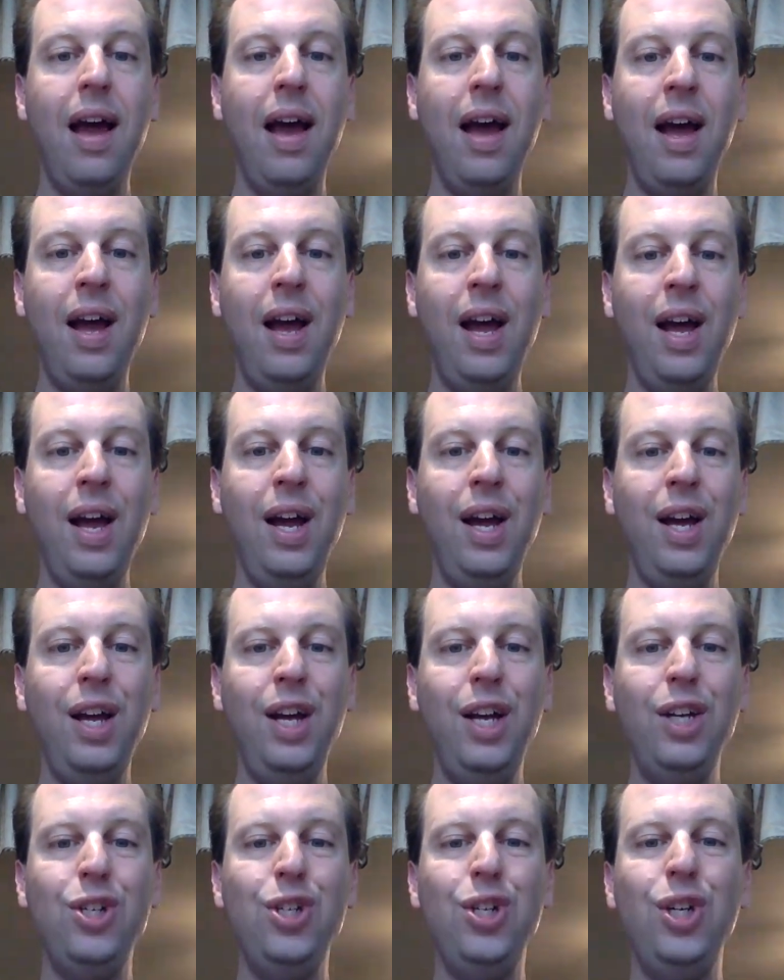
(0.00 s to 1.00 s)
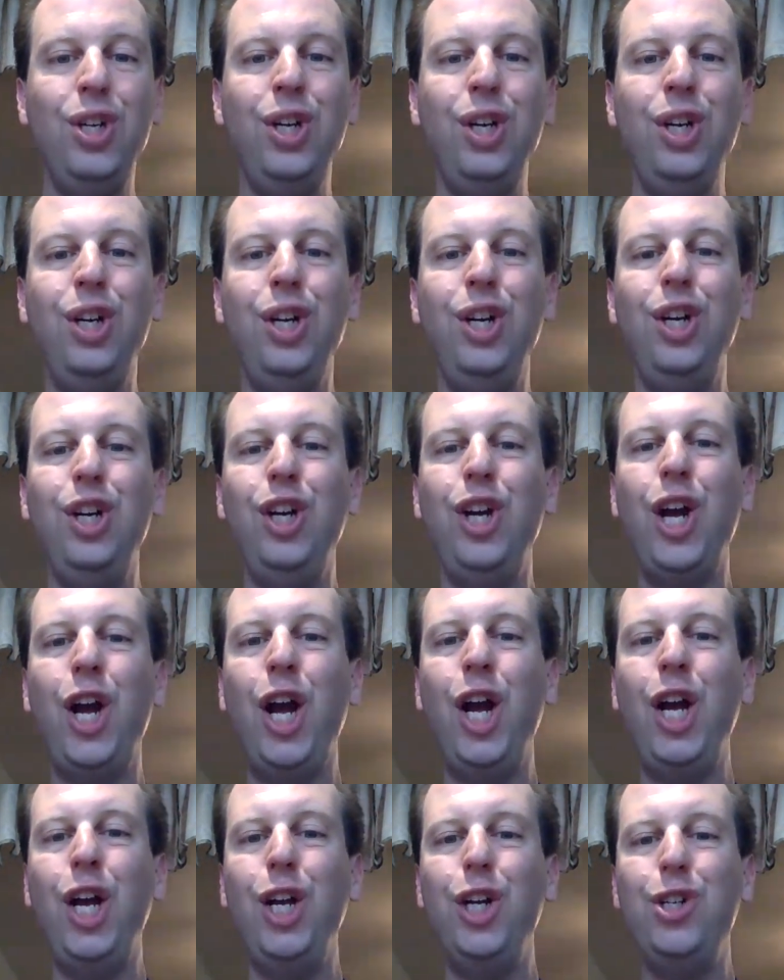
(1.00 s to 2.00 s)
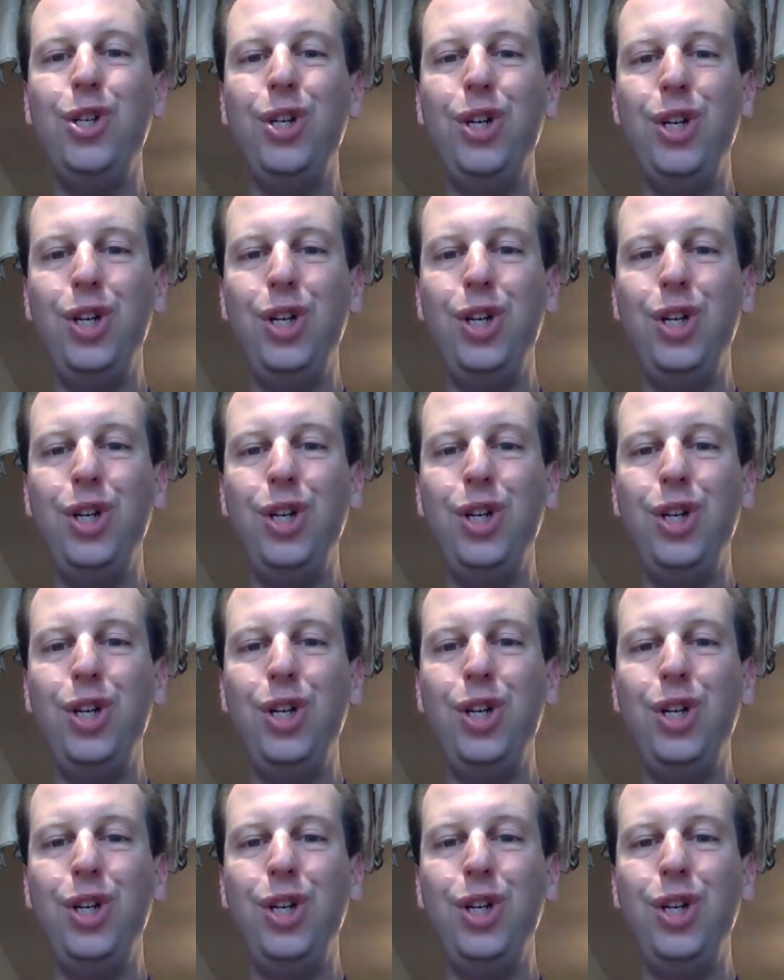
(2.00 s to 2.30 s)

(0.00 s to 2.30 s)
A, G, A, G,